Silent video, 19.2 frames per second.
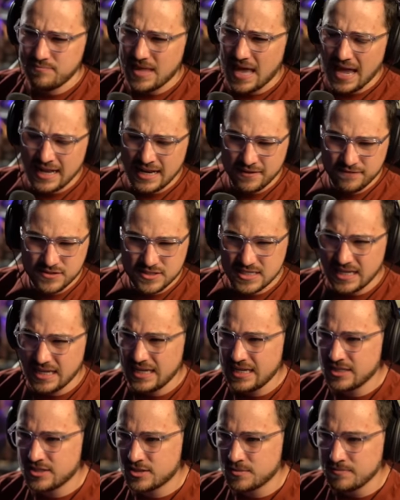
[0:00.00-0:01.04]

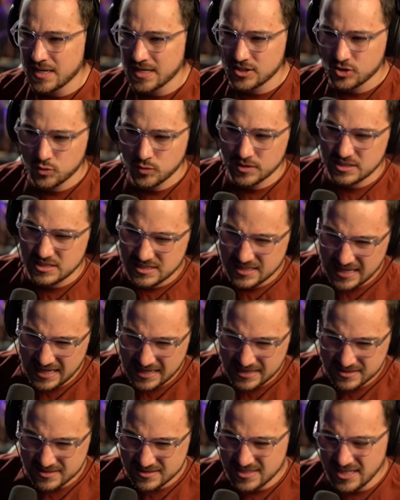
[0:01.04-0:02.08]
NFTs mixed with
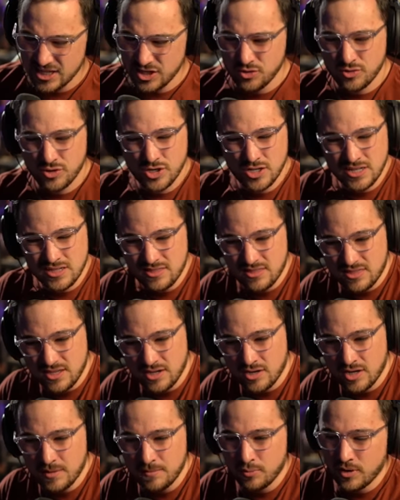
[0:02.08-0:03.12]
skins that you could, in
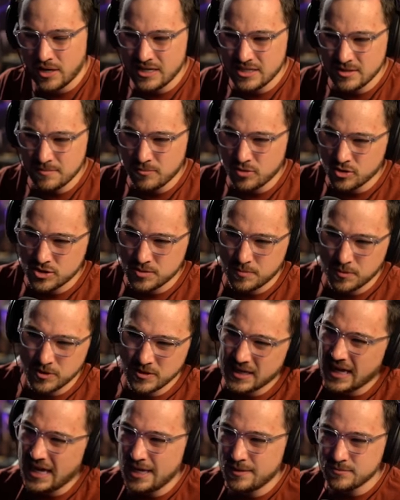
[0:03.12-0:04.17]
theory, bring to multiple
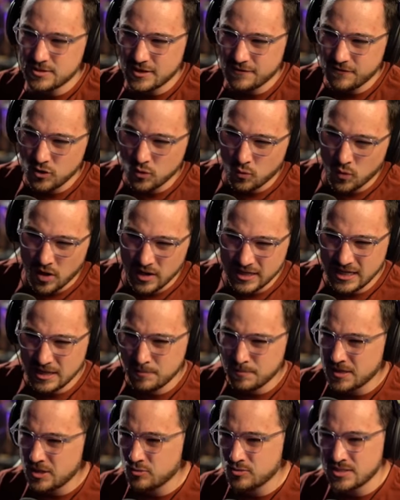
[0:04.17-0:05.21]
games if you wanted,
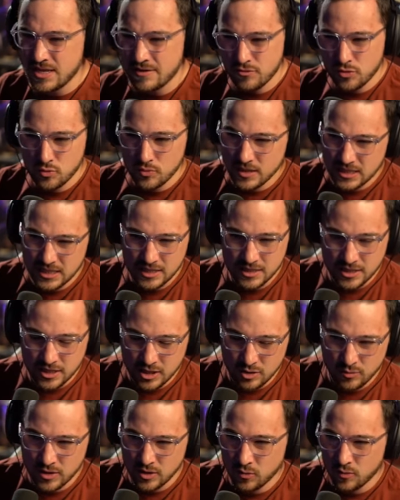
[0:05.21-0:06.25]
but it was never really
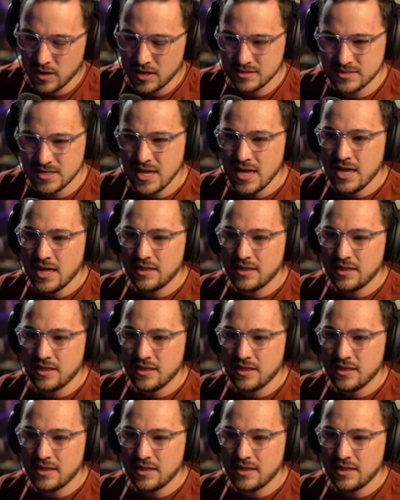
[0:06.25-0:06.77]
clear what it was.